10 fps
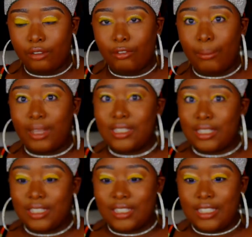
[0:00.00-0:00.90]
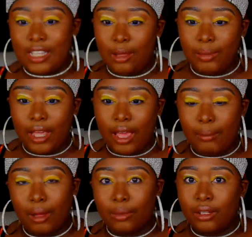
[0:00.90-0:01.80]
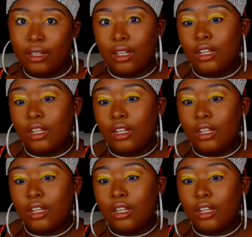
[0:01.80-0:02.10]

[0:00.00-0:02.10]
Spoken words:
for my son to tell me, "Hey, Mommy,